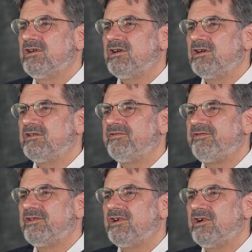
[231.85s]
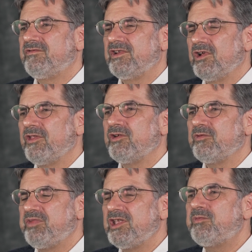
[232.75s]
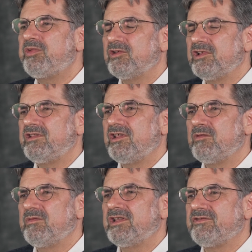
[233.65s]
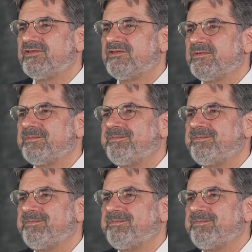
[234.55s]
of another people in their midst.